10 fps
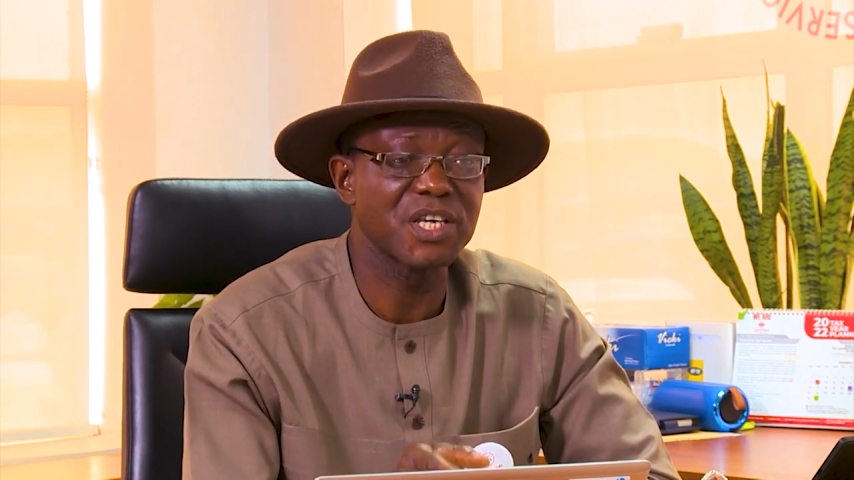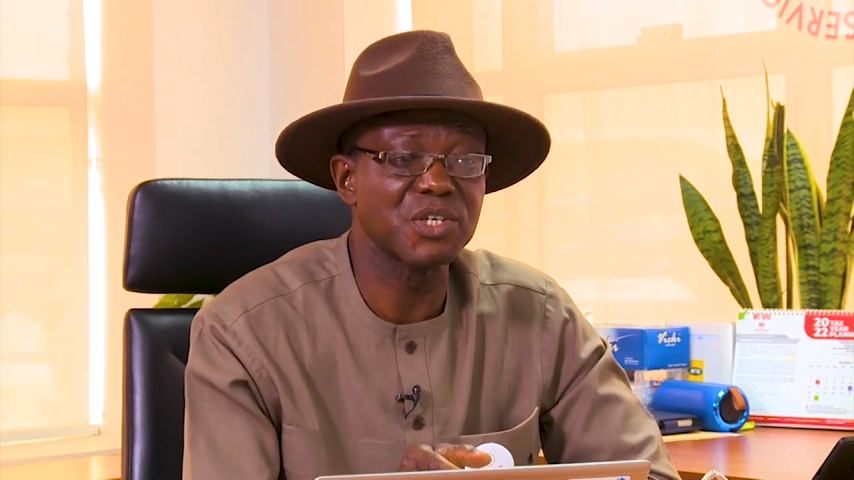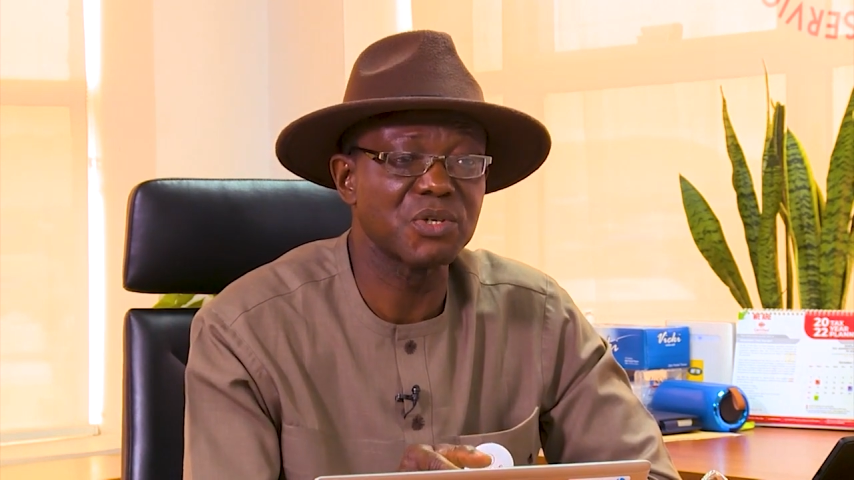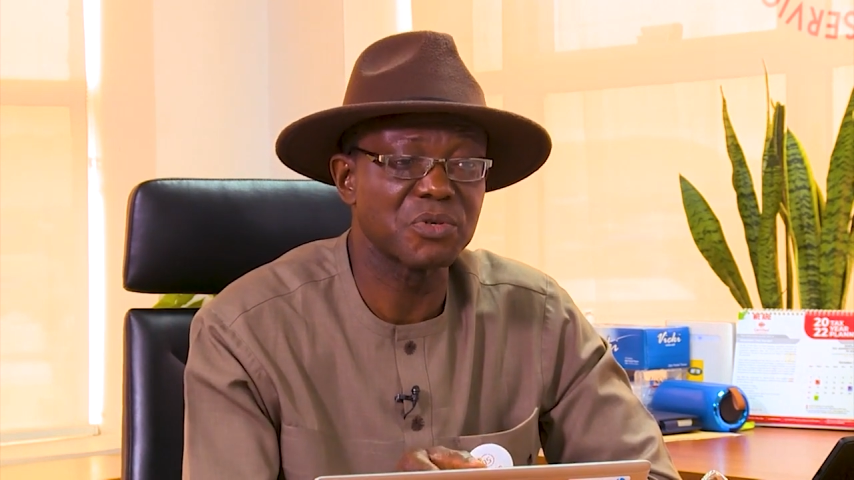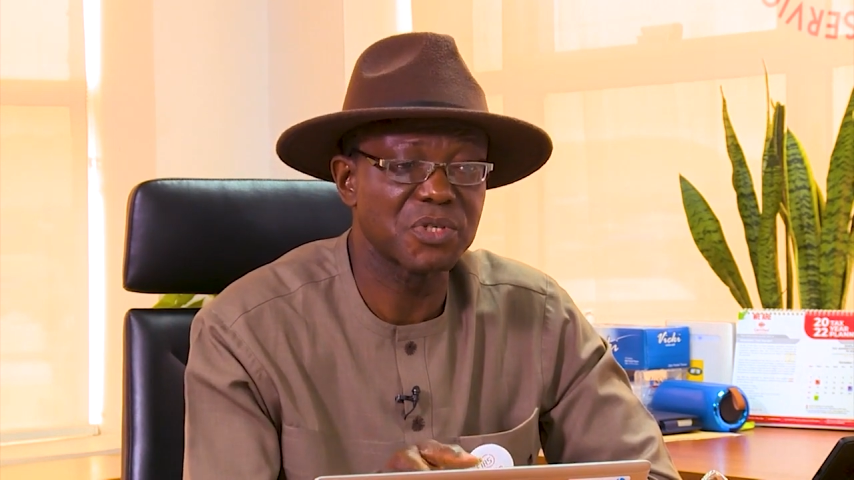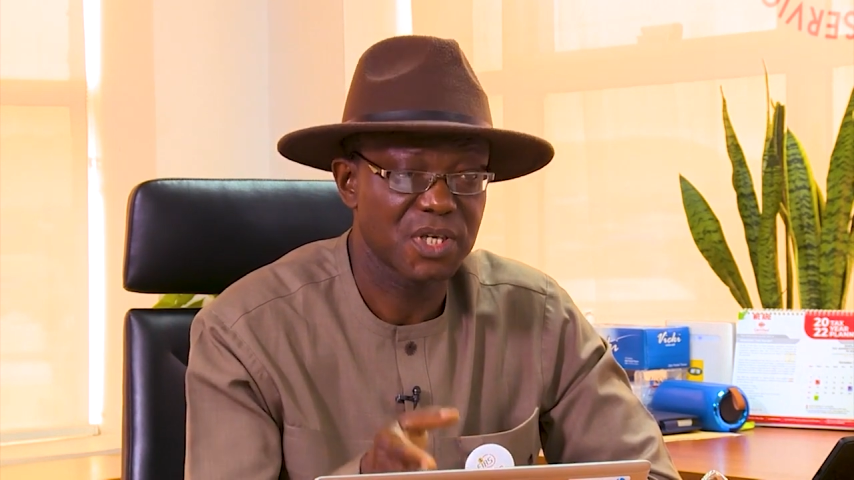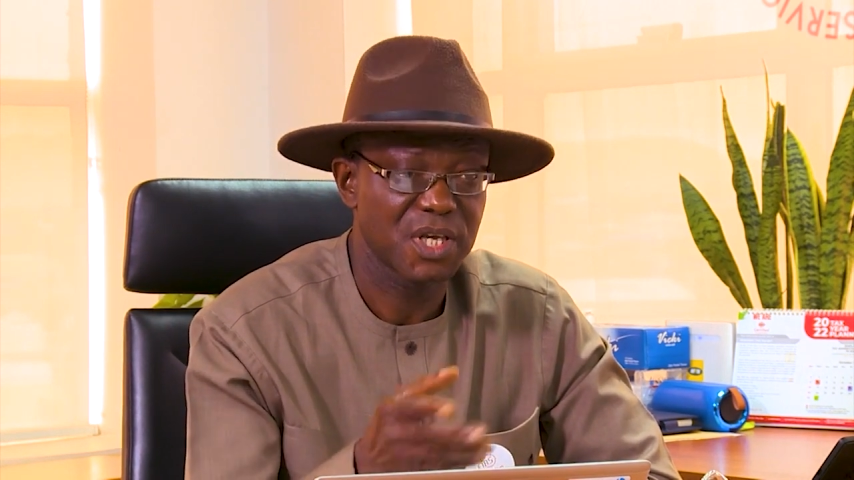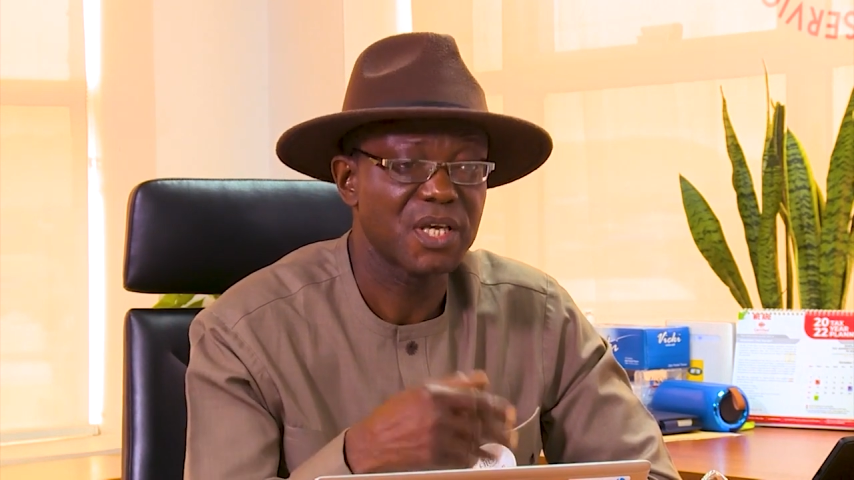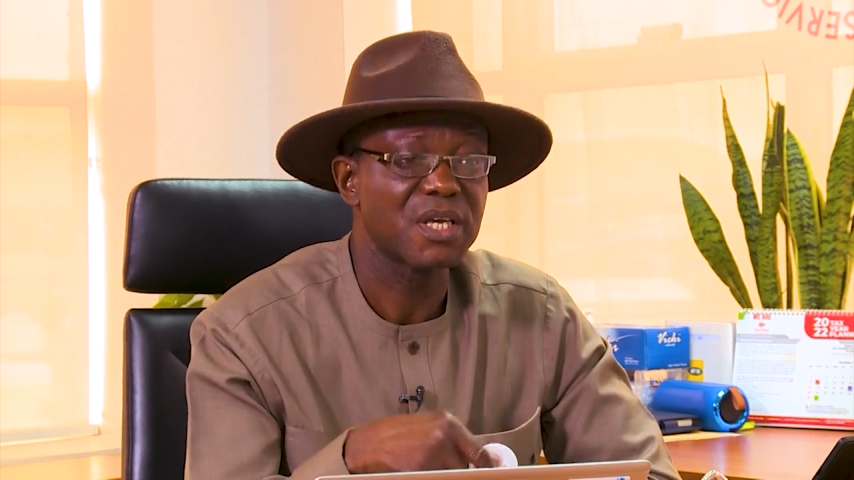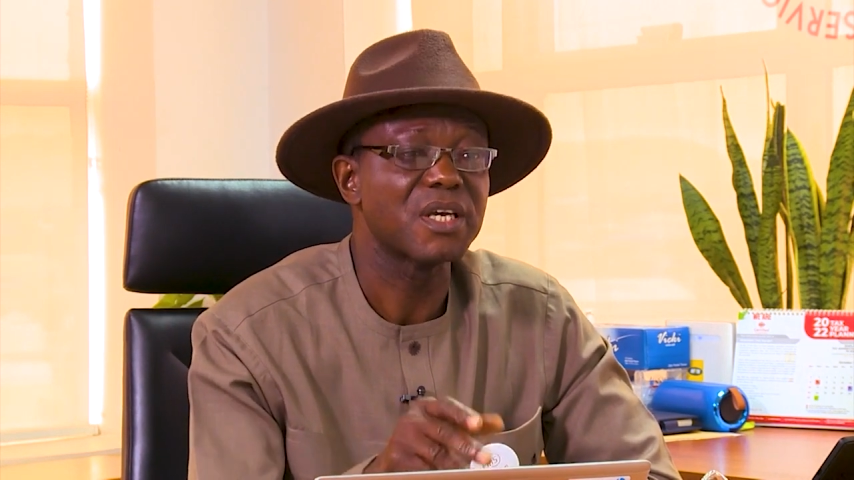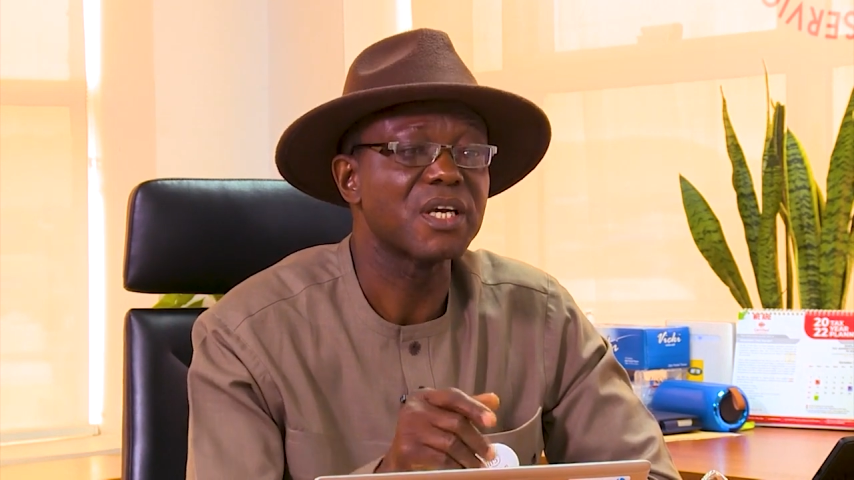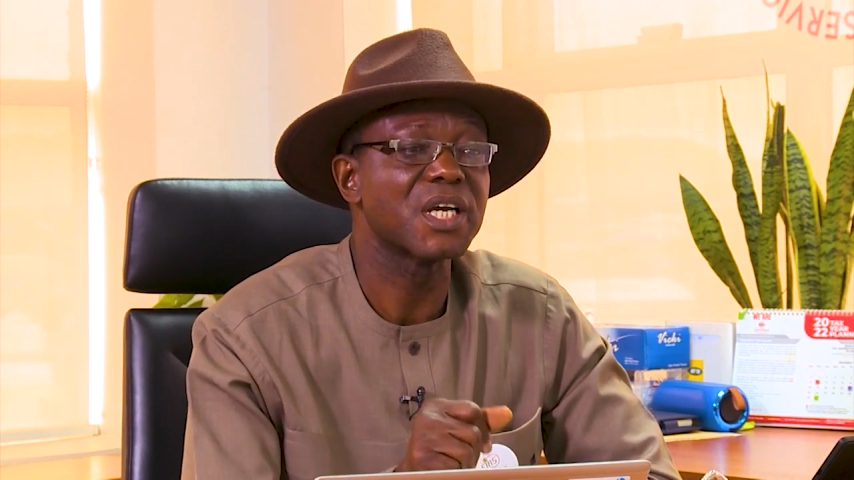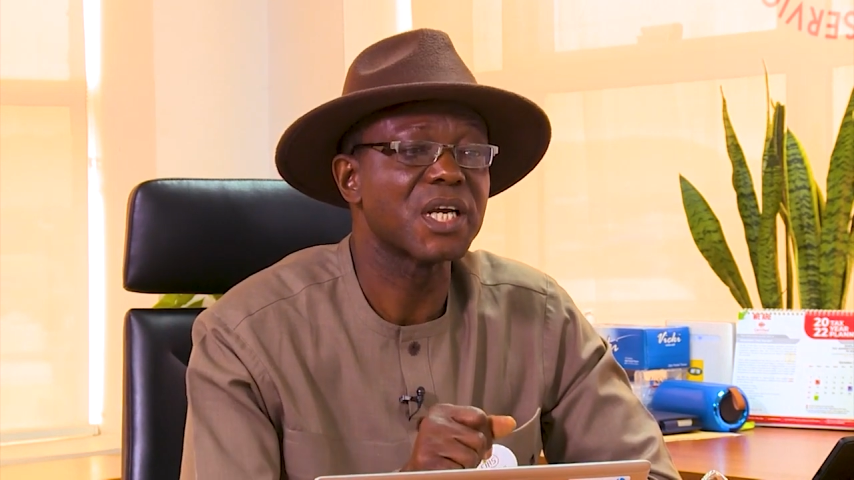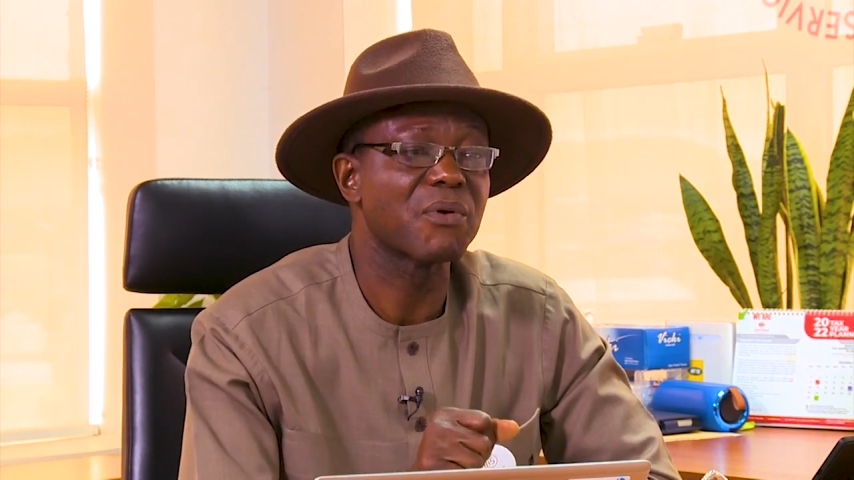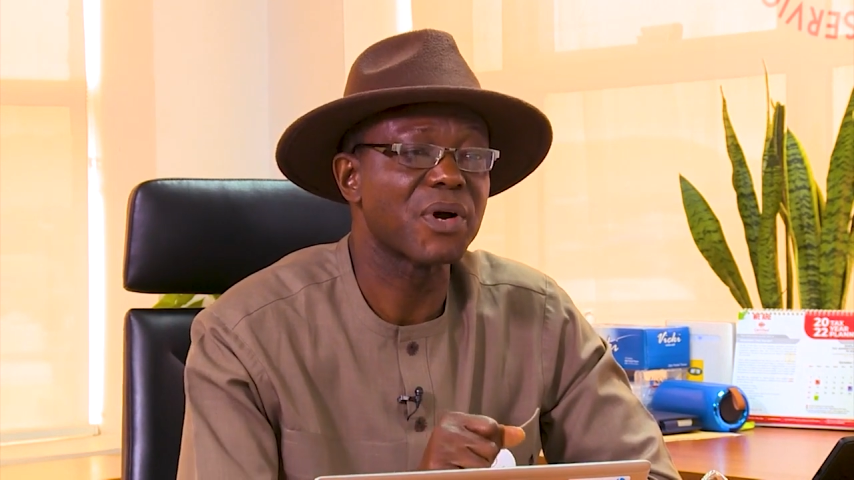NGOs
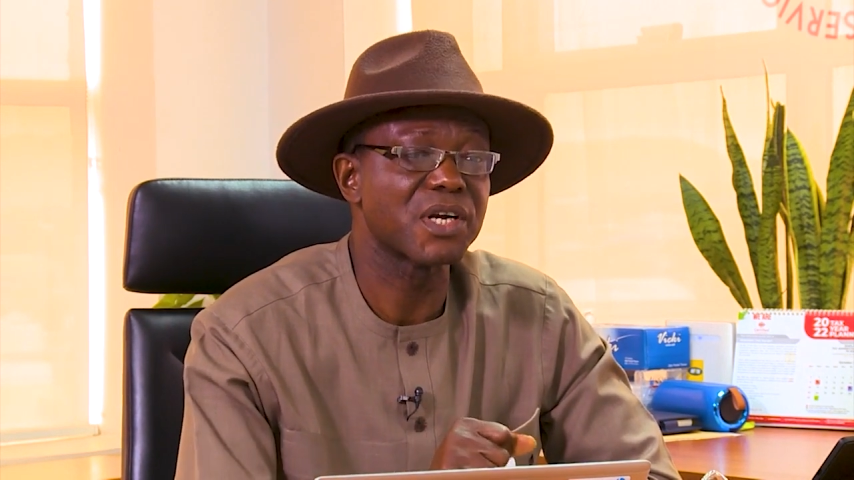in our